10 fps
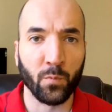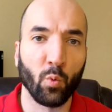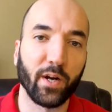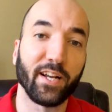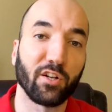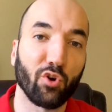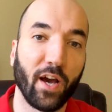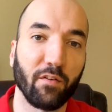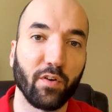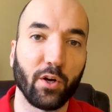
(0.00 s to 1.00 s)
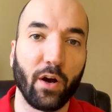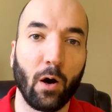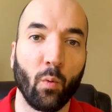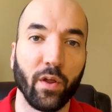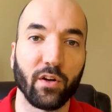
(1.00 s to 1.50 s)
We're going to try and figure
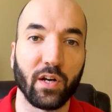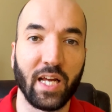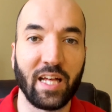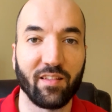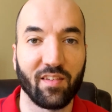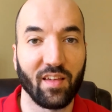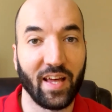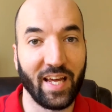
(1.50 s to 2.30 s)
out whether it's